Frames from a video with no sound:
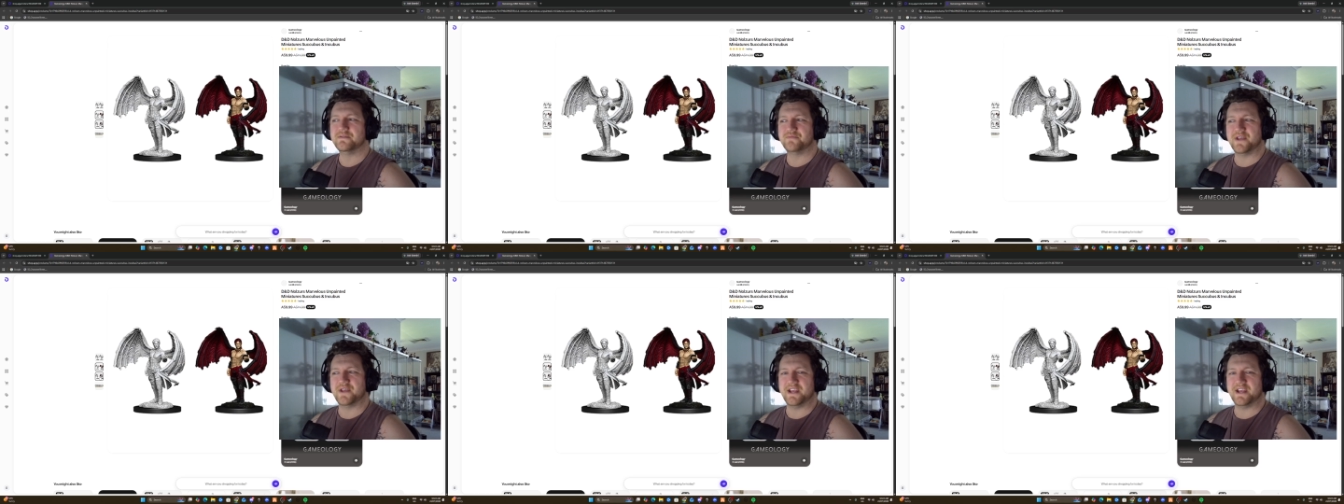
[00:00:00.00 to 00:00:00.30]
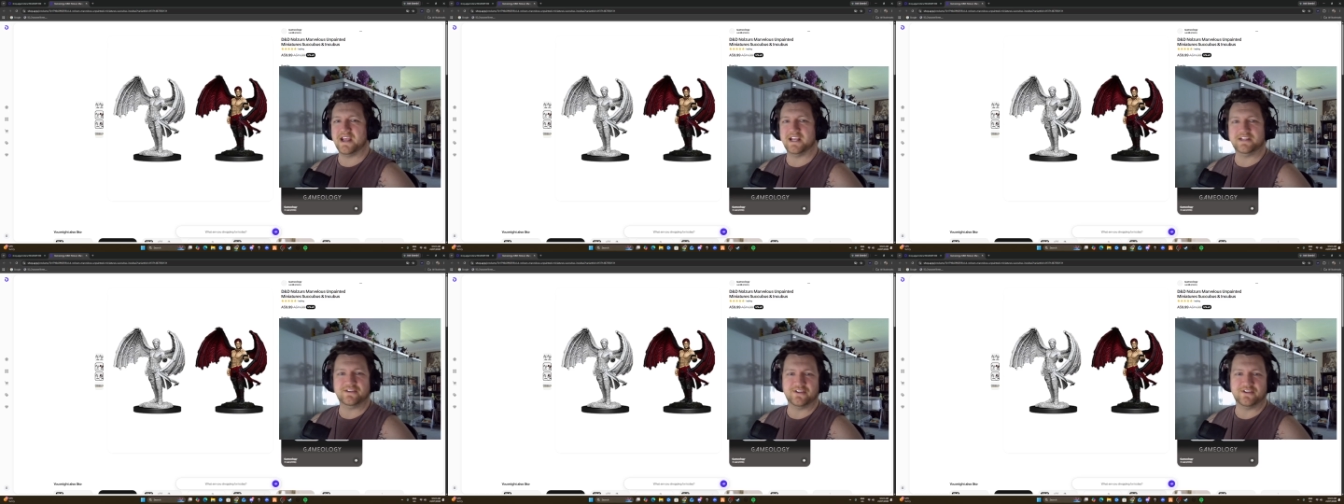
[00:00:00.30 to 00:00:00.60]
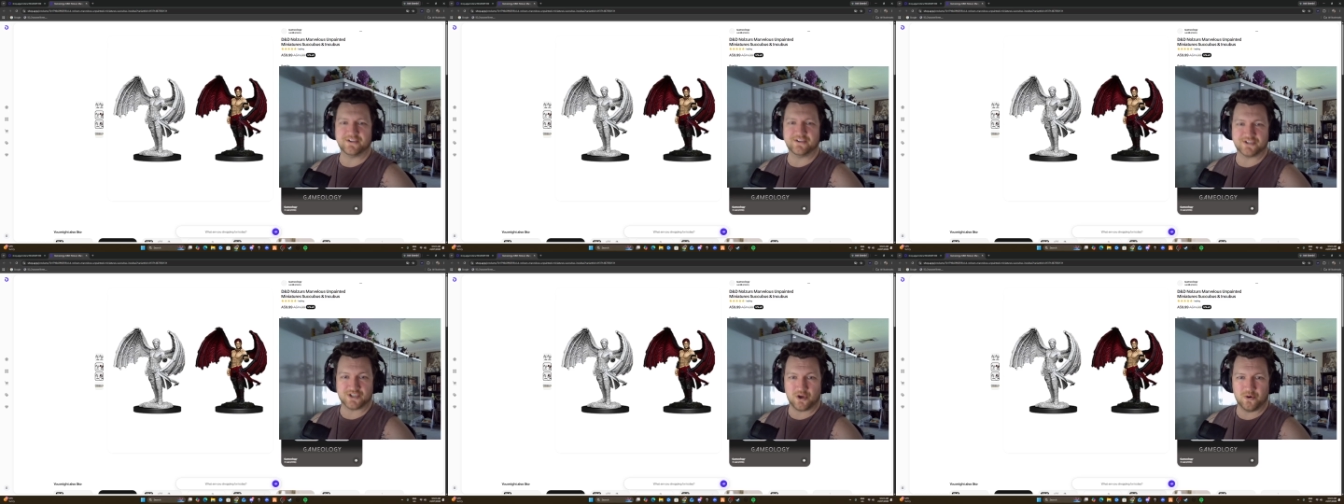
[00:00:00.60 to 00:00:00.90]
eat
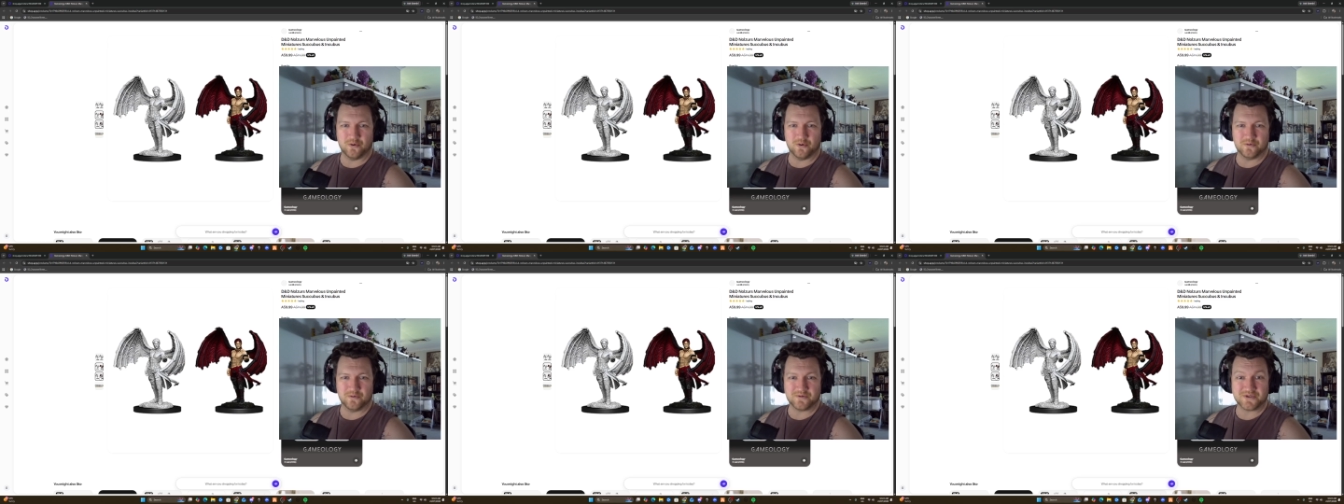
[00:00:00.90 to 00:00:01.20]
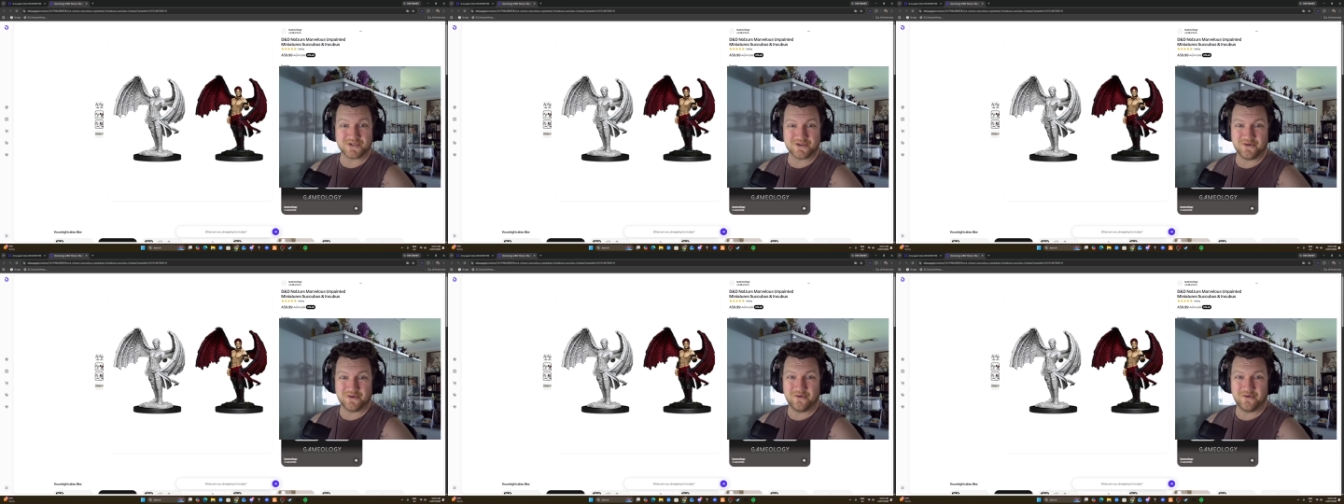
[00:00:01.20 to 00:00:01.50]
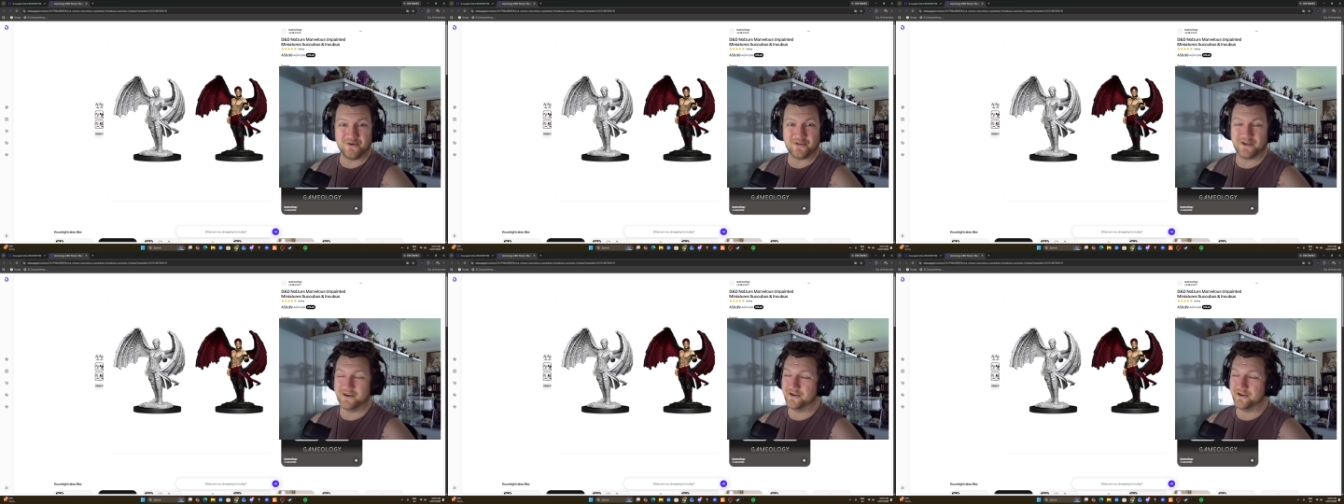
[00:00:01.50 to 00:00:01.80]
the souls
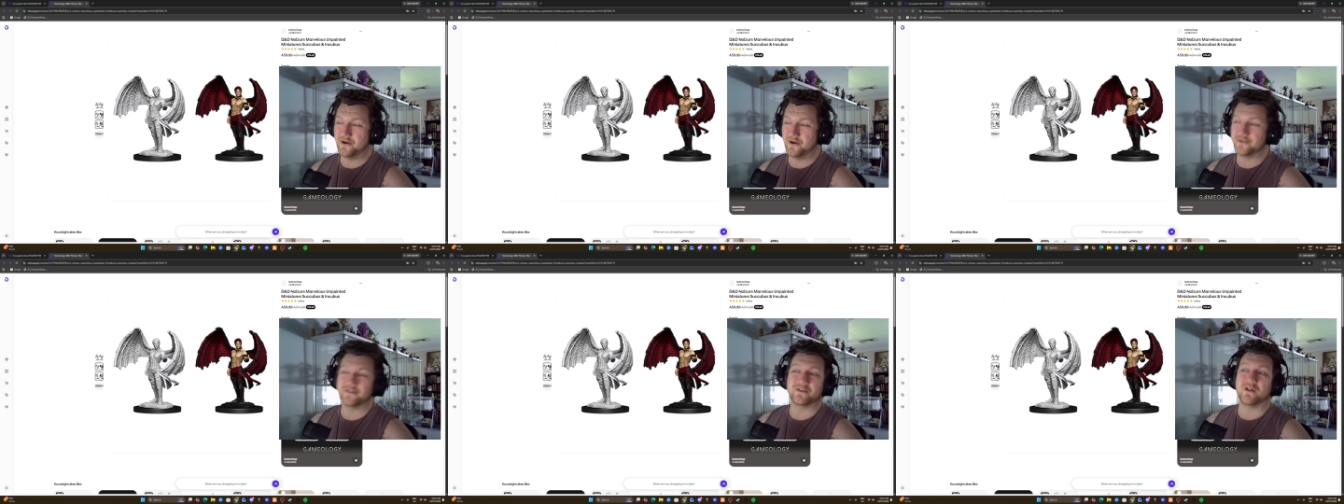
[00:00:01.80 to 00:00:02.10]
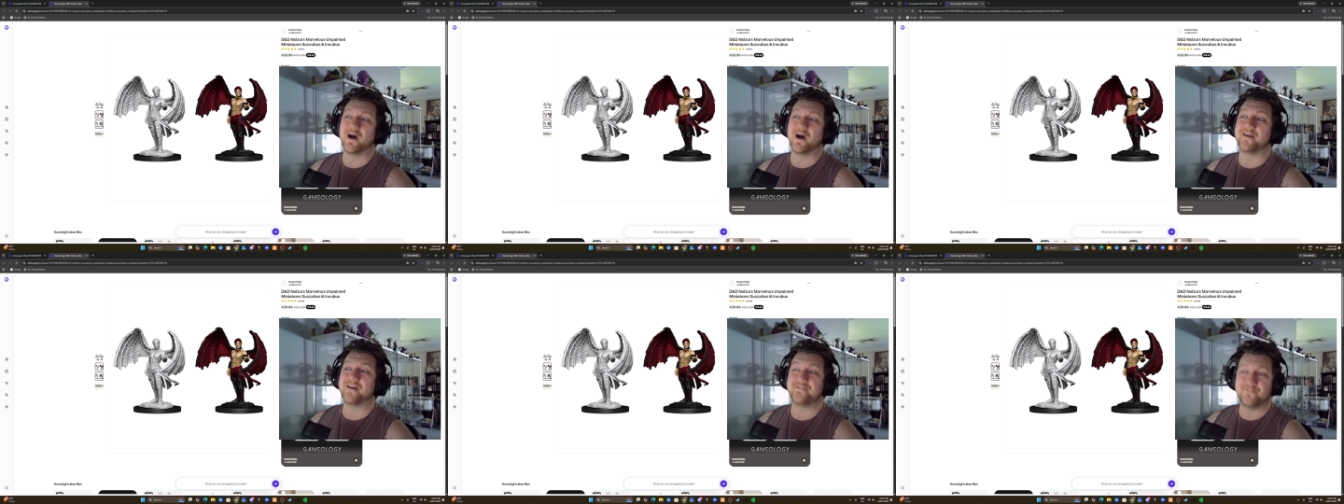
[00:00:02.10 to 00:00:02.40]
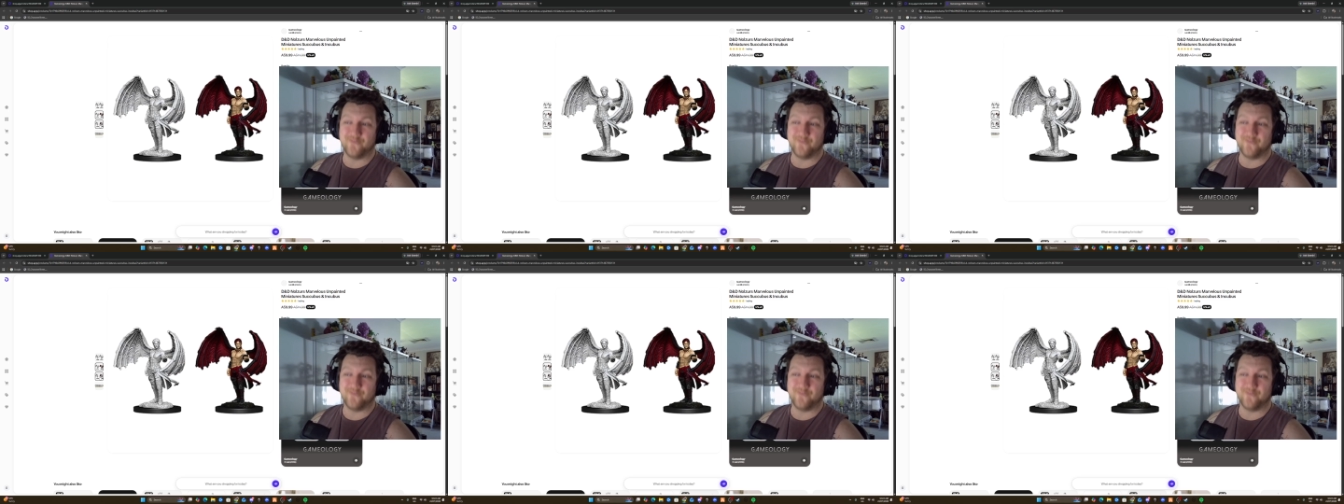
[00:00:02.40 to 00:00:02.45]
or the life